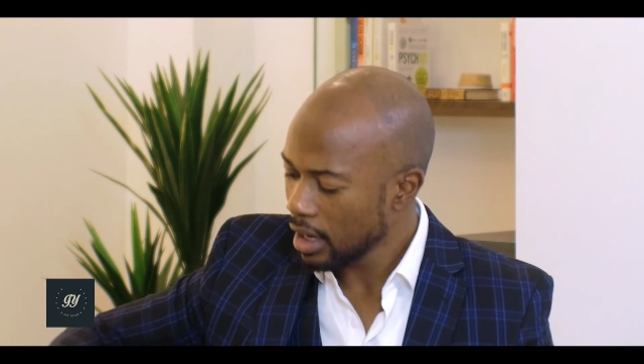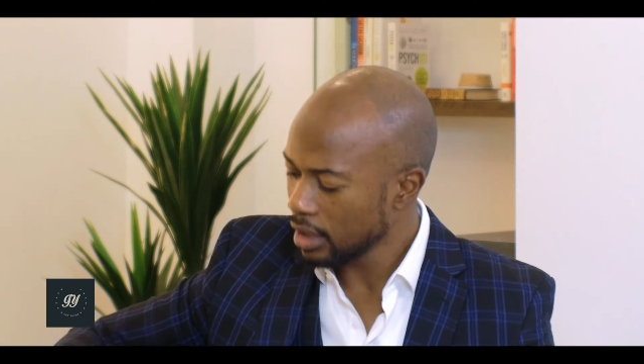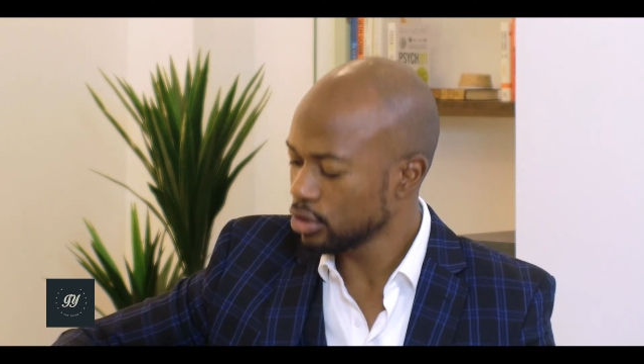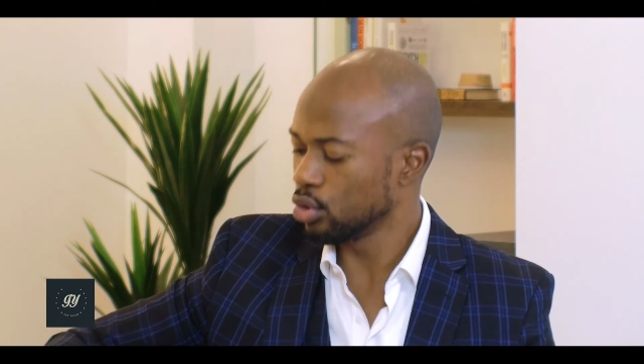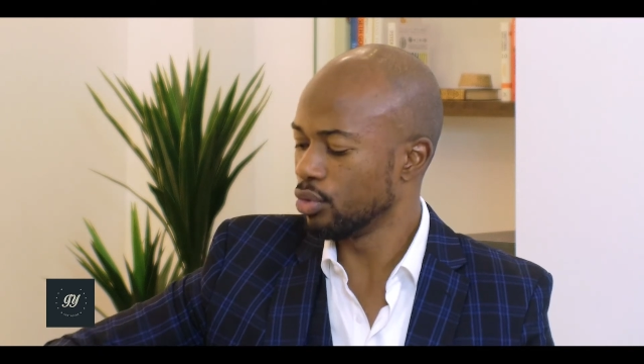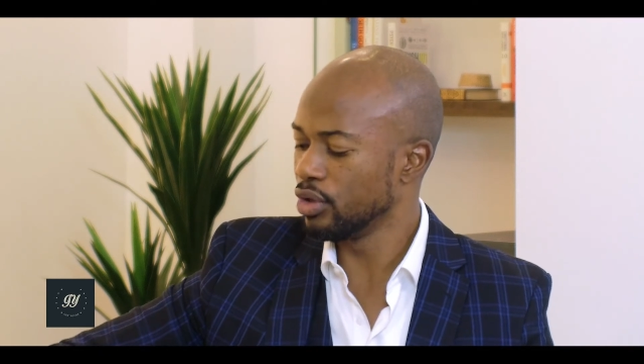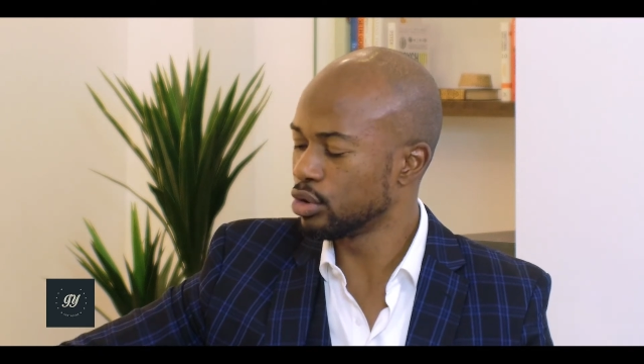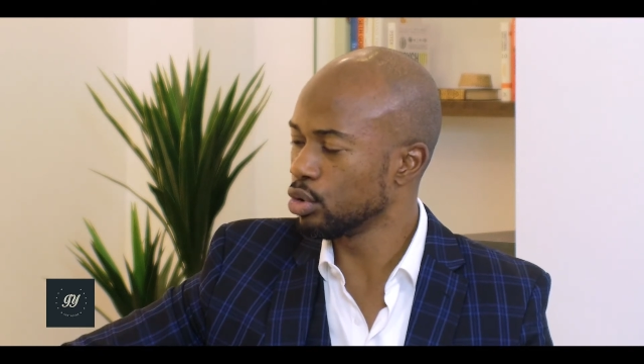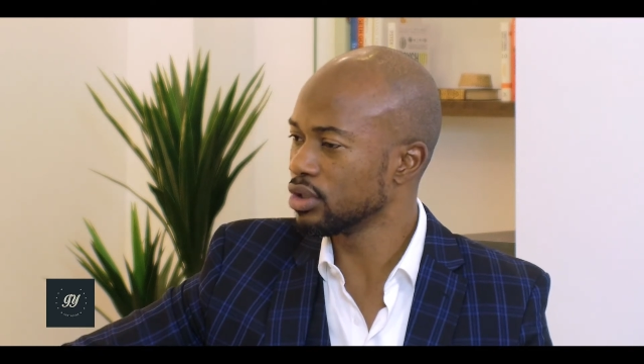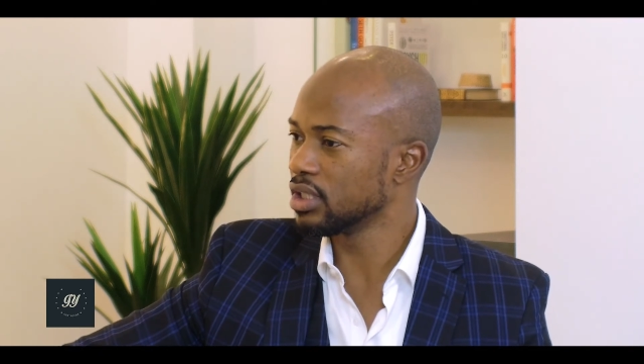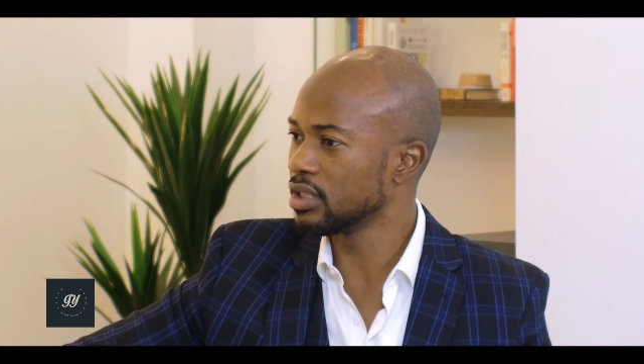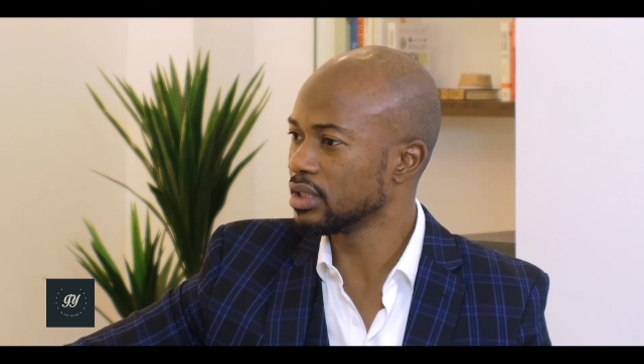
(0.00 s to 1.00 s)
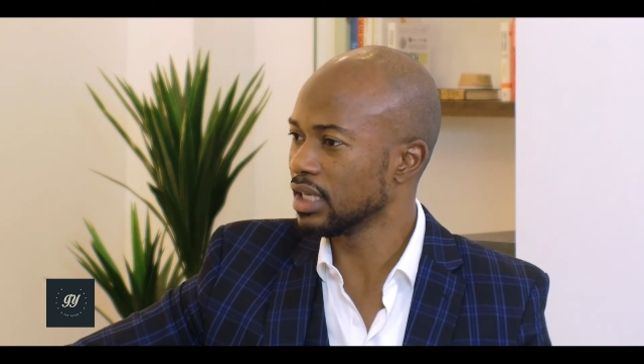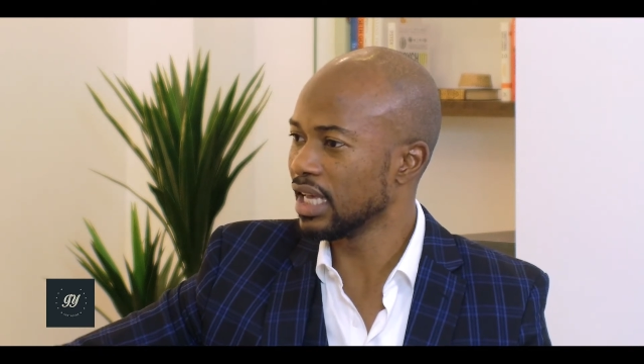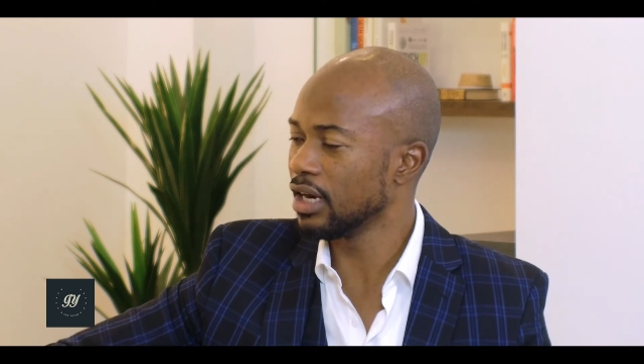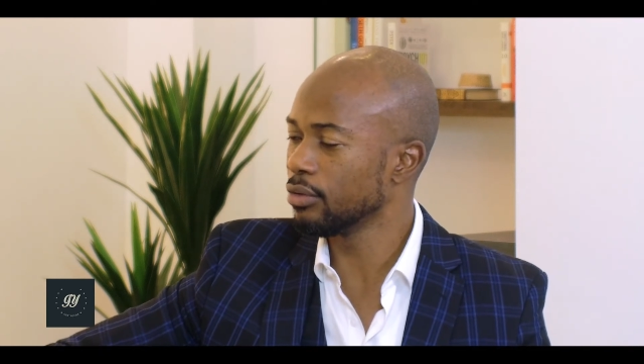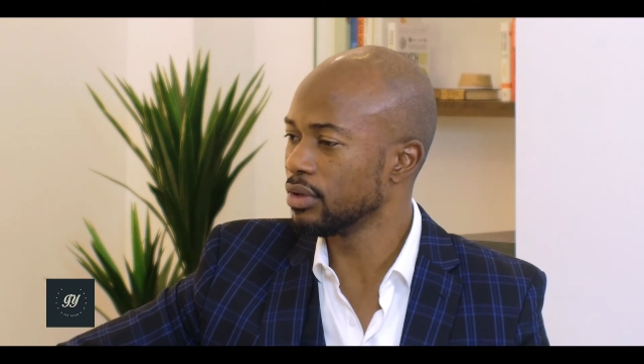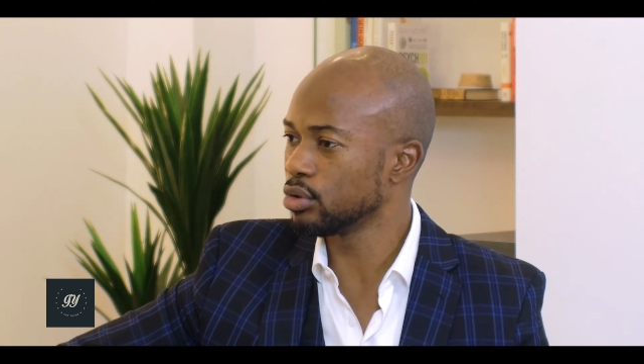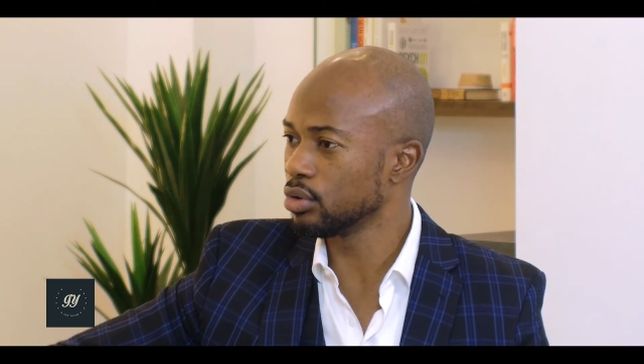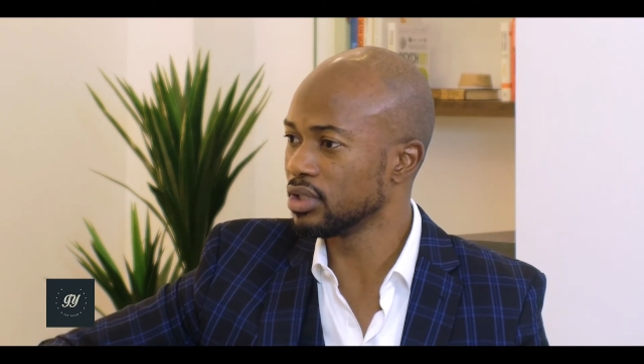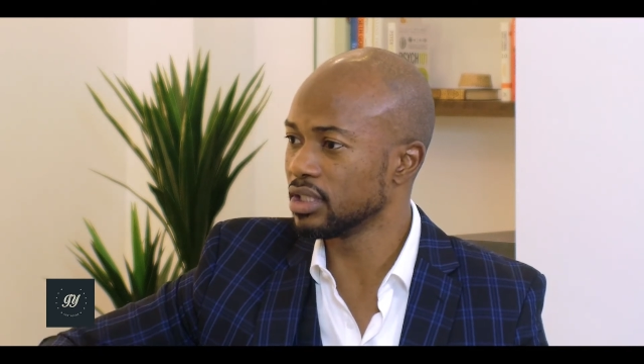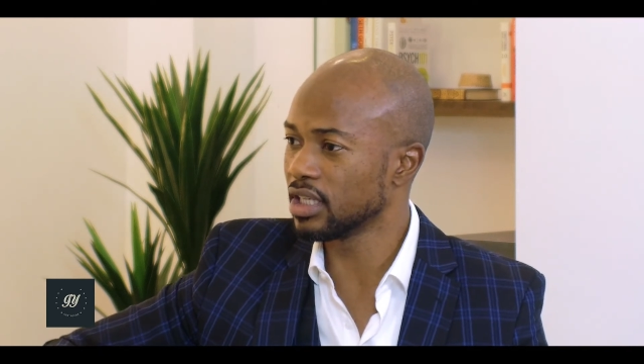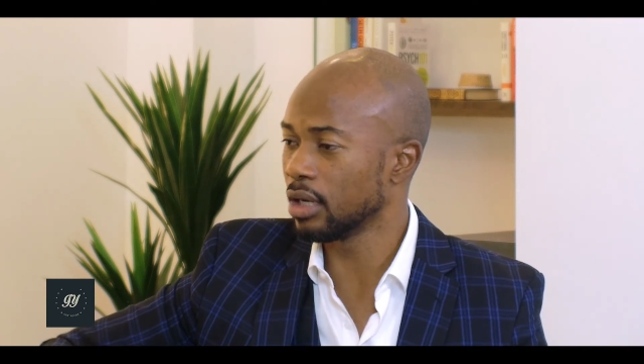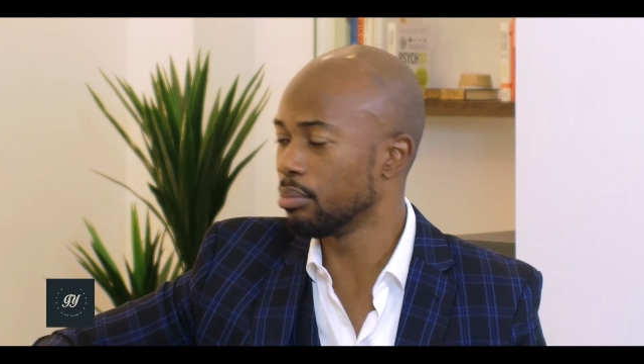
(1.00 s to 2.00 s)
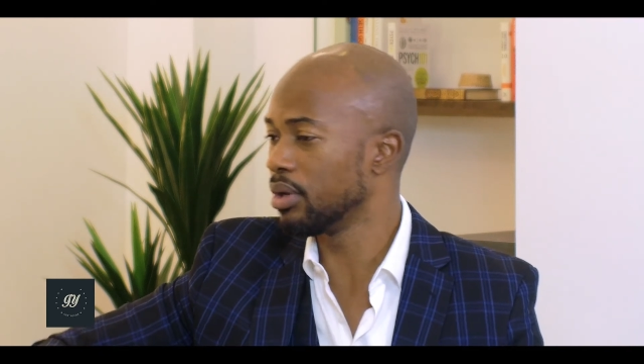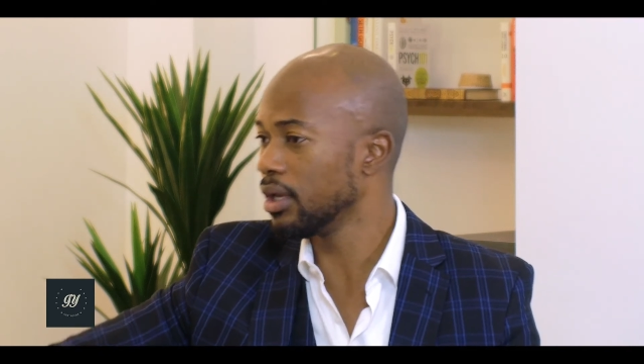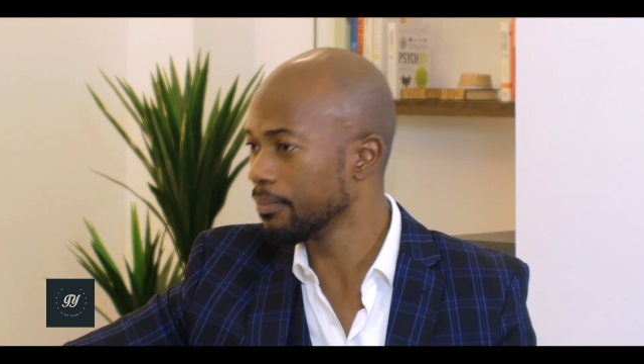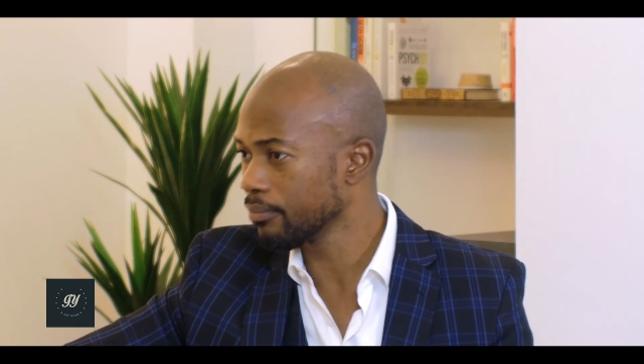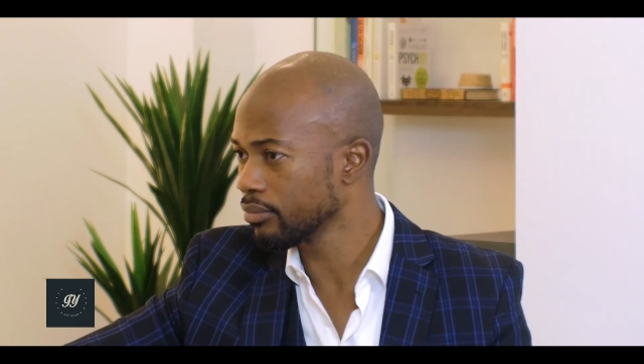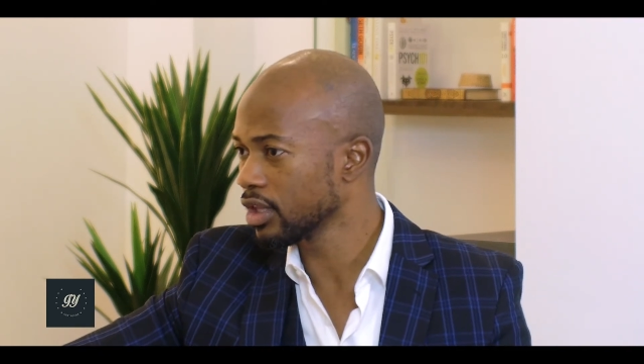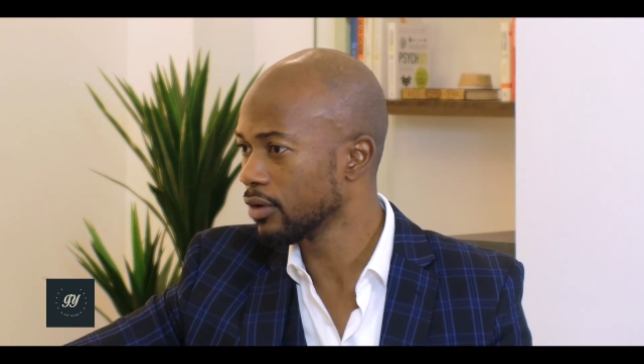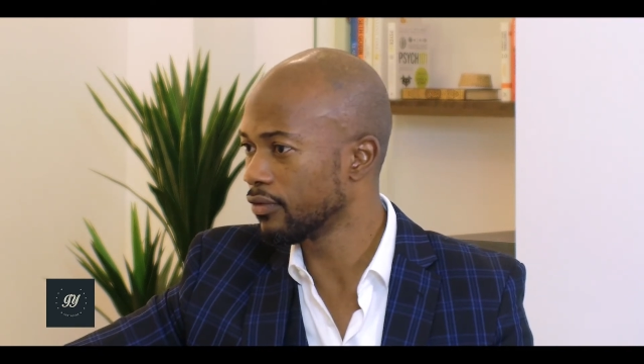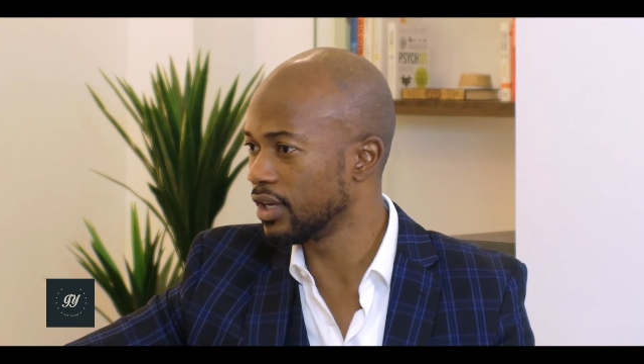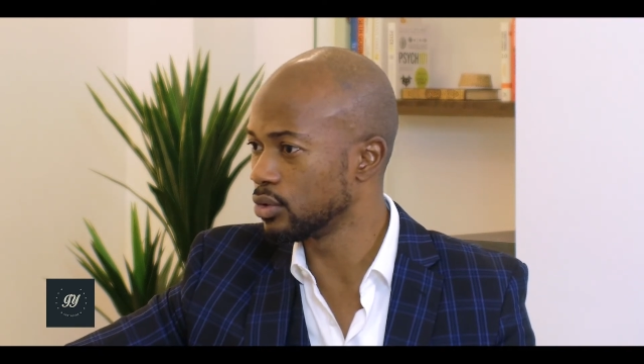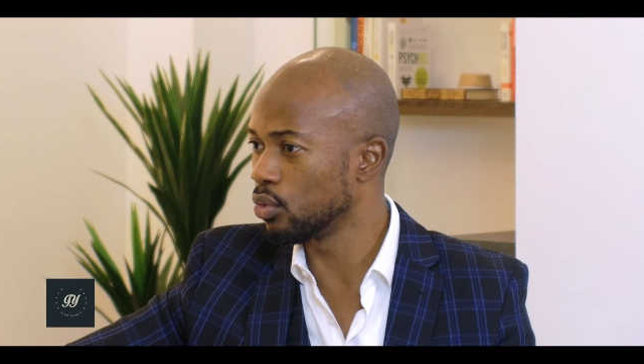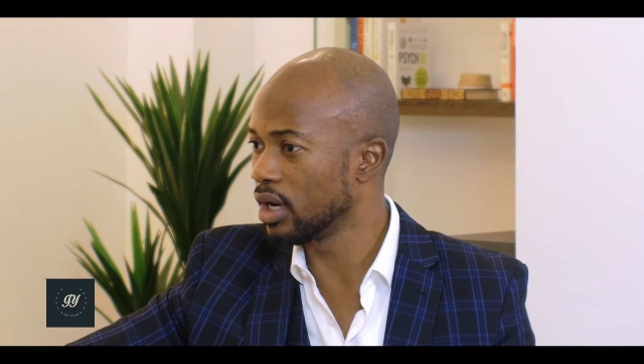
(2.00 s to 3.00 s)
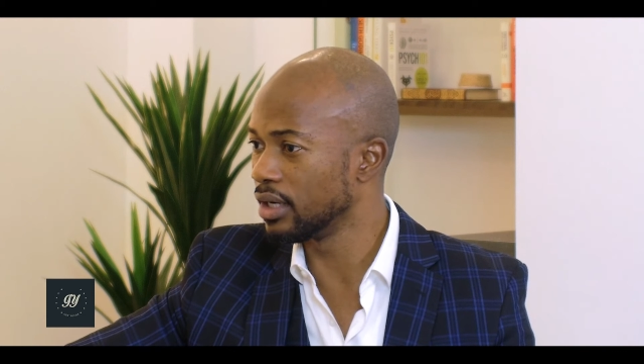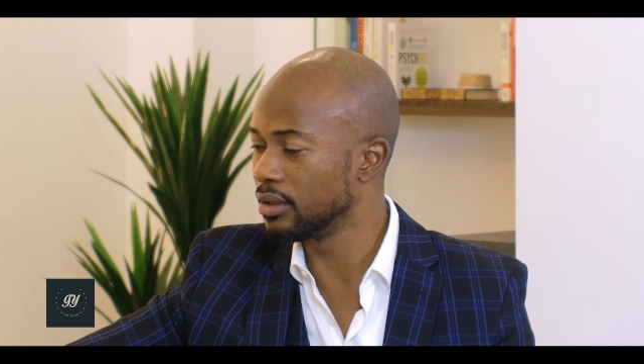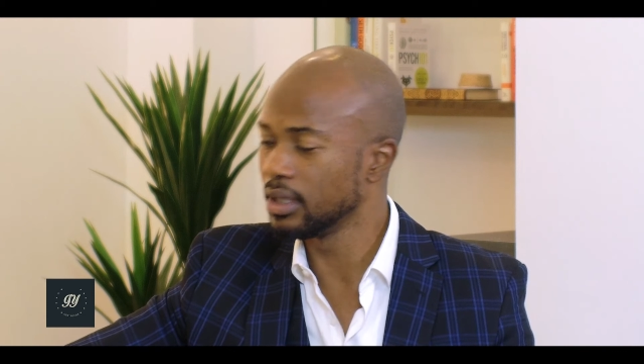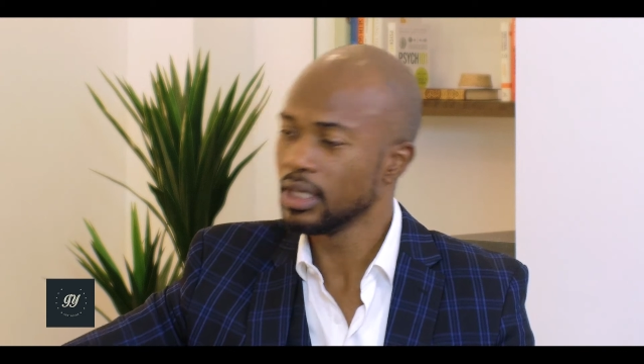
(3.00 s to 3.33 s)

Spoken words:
So getting resources can be phase 1.